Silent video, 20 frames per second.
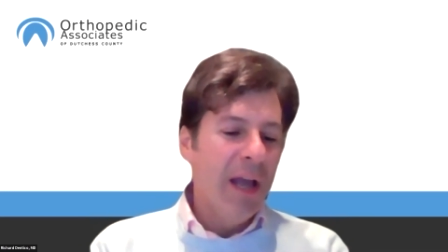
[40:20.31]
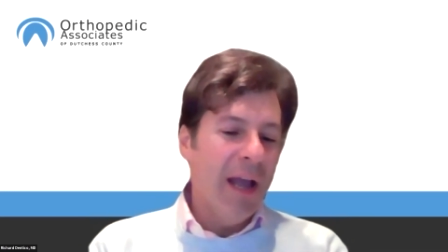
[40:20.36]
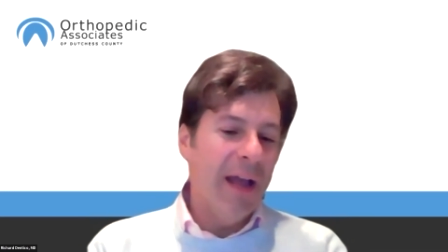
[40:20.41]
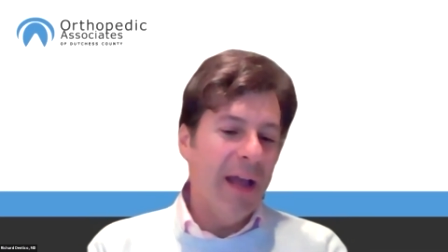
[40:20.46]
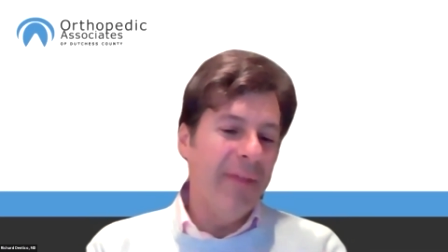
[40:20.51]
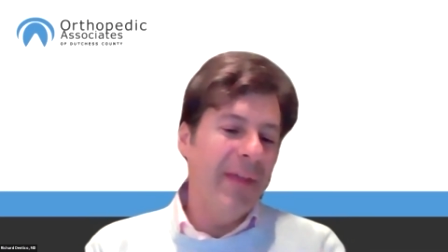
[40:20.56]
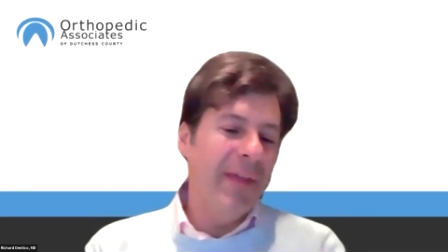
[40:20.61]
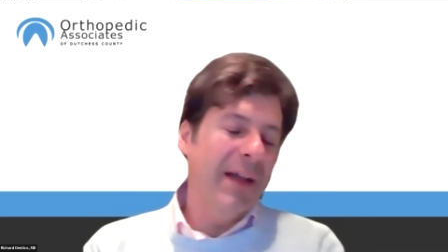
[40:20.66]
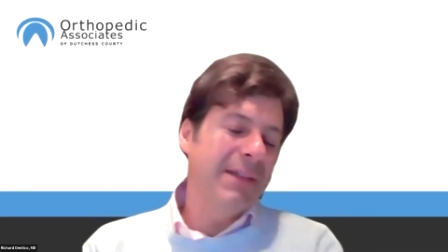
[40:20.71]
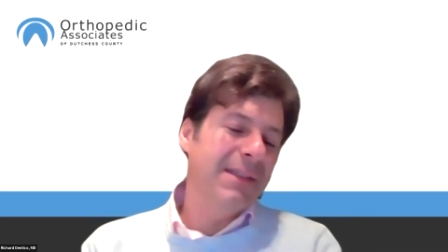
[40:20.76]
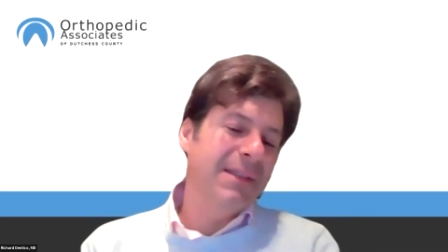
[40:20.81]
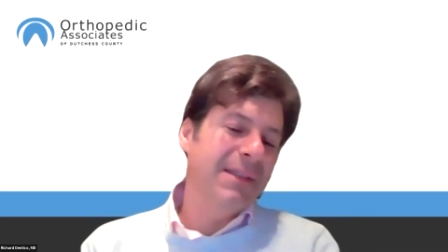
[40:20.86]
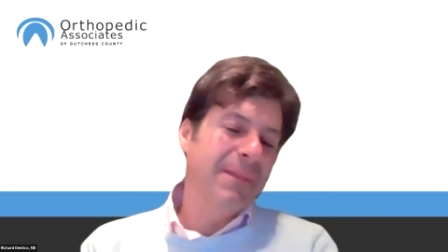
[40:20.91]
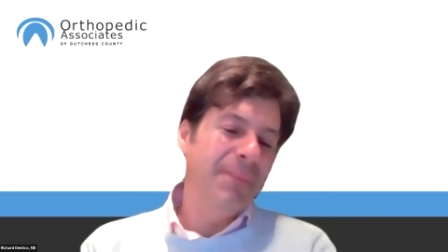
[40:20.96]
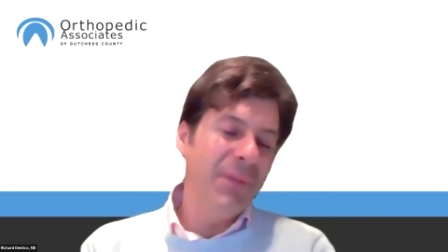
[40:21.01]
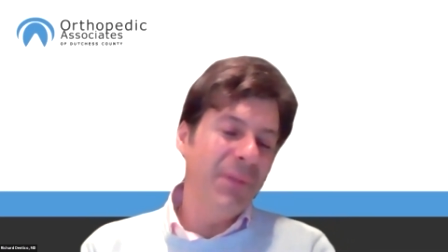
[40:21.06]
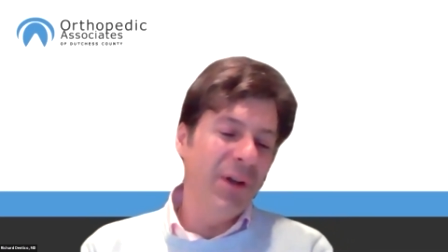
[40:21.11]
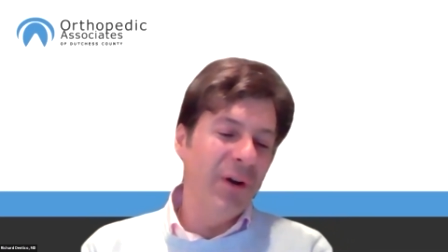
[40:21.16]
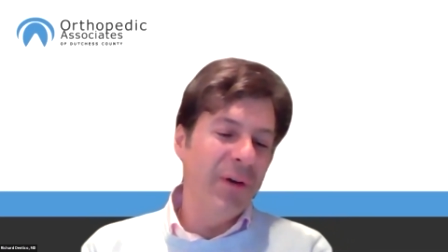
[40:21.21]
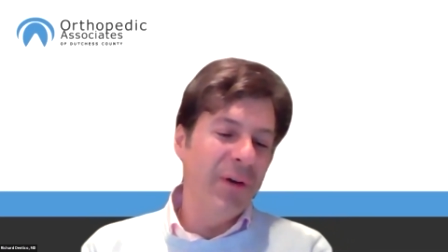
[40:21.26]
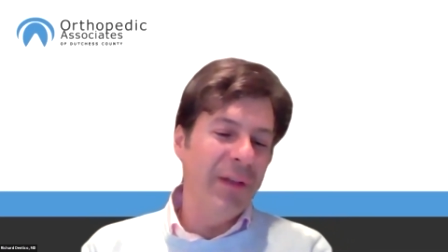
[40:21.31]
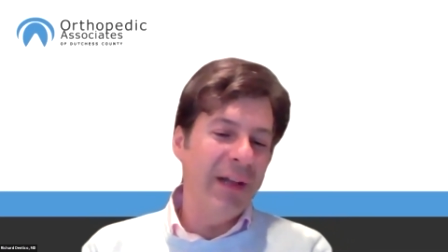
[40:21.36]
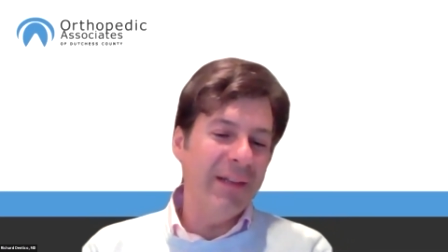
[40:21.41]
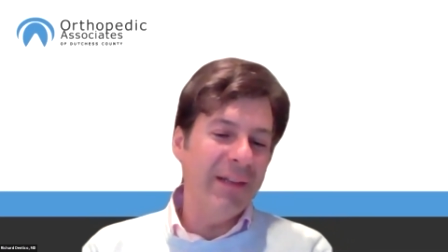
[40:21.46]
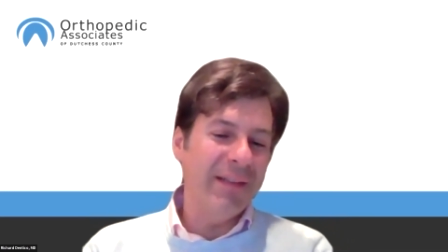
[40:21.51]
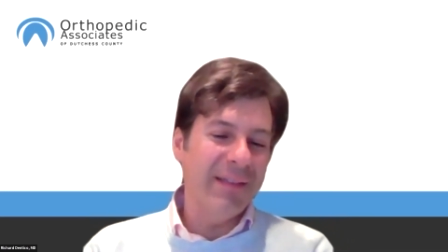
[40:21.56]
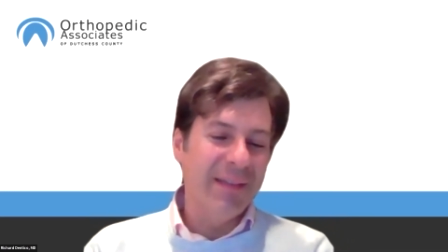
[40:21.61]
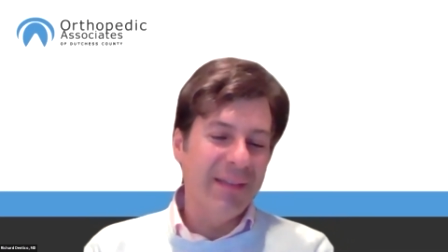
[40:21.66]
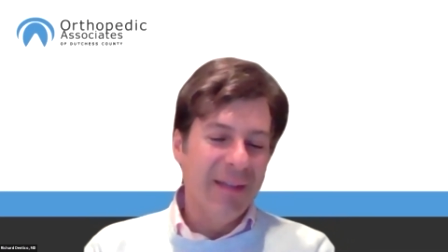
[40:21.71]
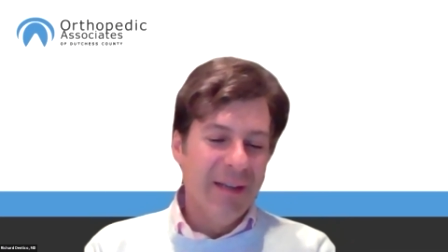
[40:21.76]
And that's,
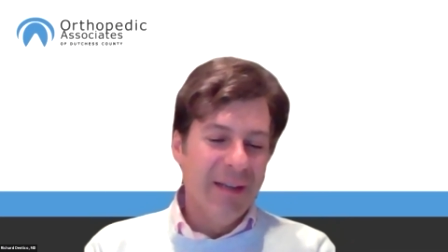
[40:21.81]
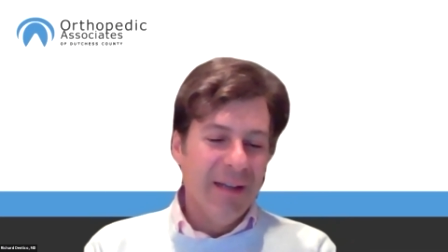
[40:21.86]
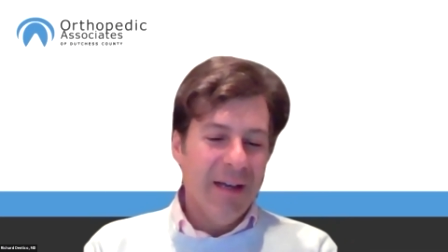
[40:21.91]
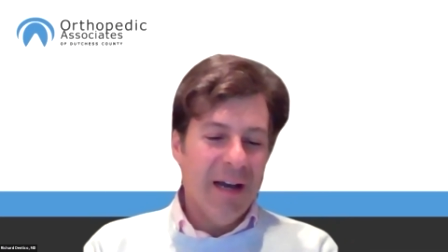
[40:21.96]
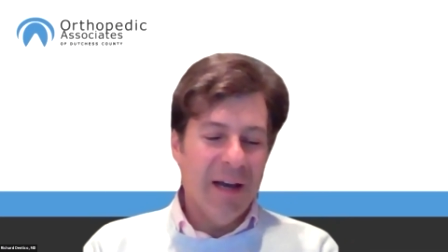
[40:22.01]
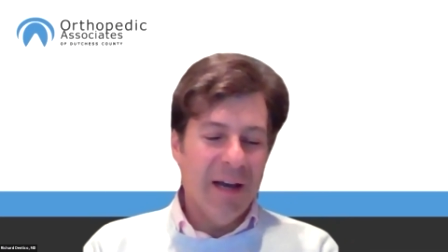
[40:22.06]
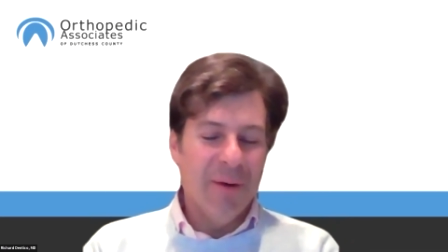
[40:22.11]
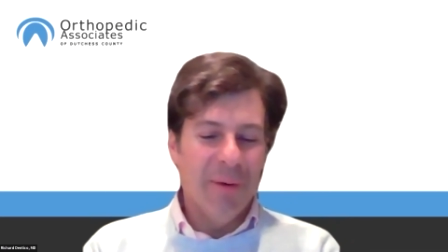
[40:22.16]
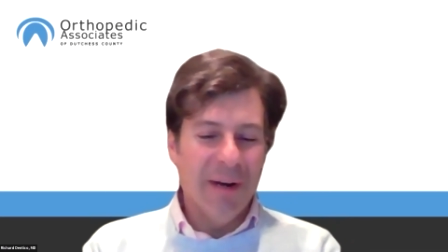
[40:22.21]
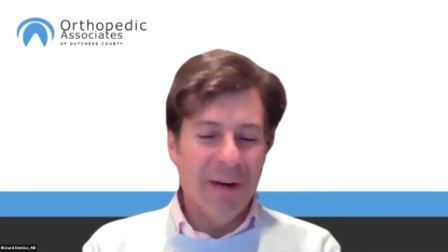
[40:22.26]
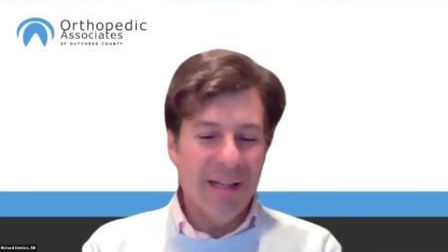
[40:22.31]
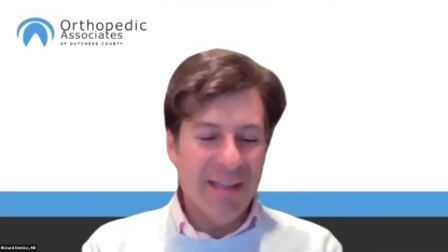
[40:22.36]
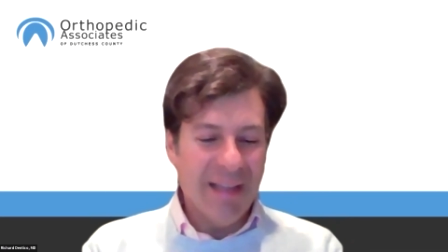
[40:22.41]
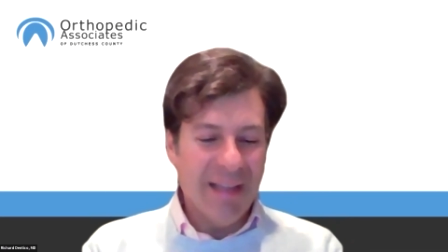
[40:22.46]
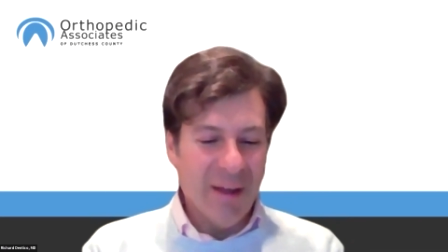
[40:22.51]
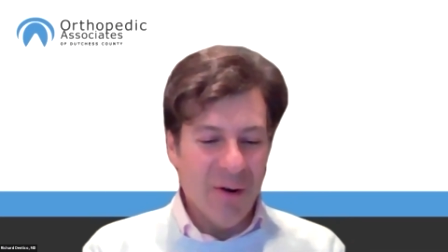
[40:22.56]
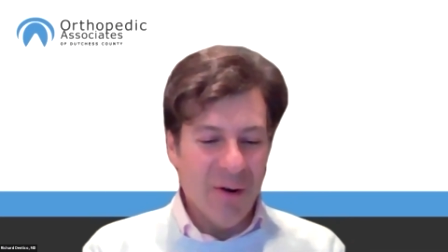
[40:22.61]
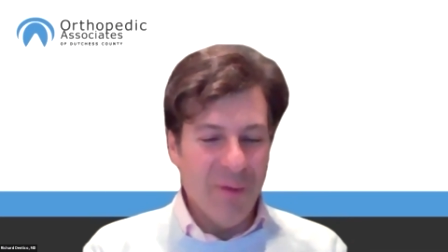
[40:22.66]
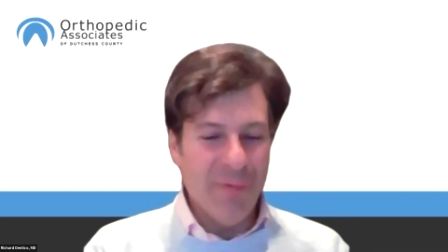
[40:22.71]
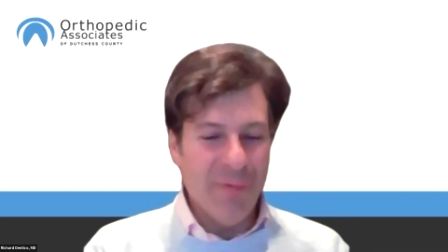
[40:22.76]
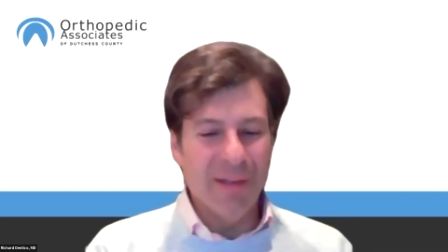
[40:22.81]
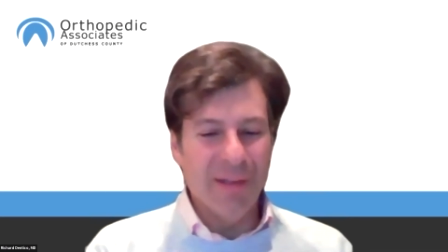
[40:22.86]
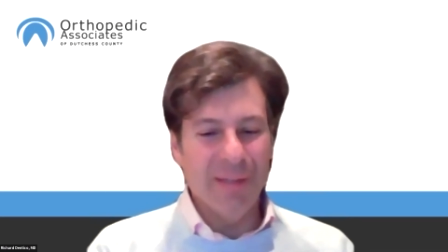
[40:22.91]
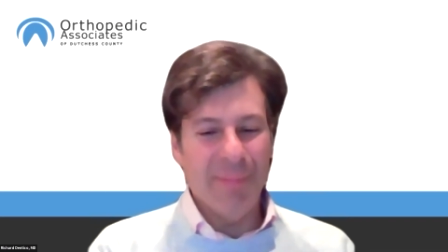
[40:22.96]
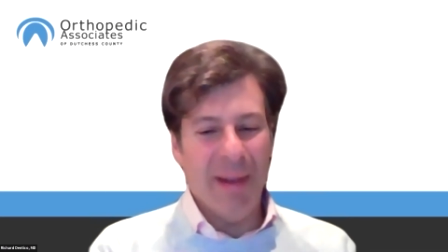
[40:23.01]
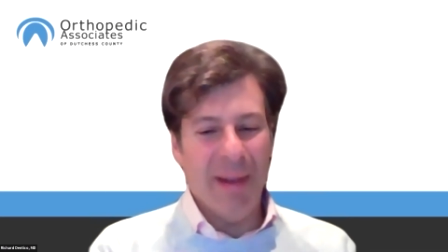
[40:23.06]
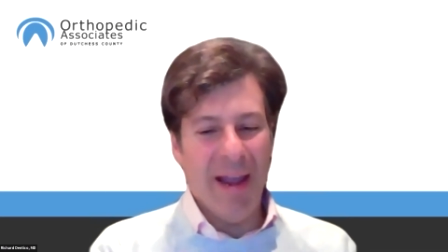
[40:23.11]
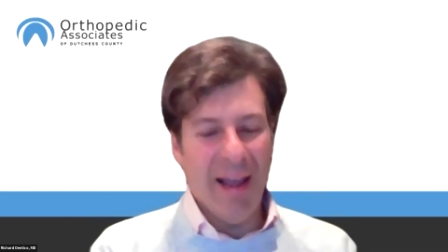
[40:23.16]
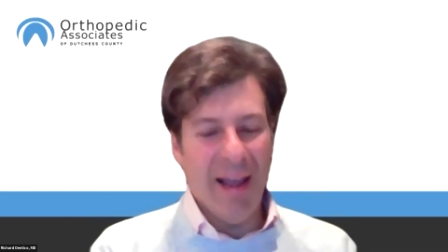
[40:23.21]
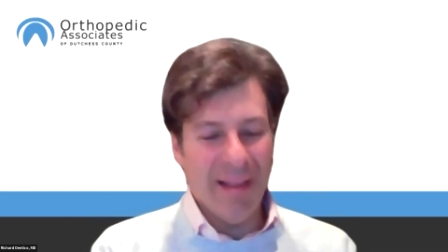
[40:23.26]
I don't want to get off on this
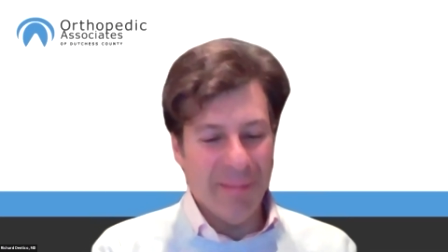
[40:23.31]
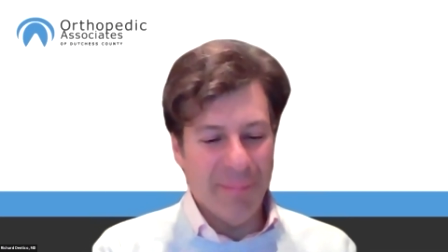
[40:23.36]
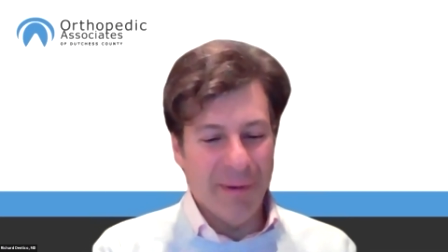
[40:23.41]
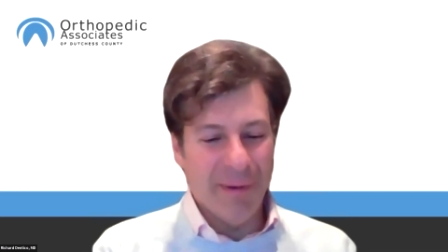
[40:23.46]
path,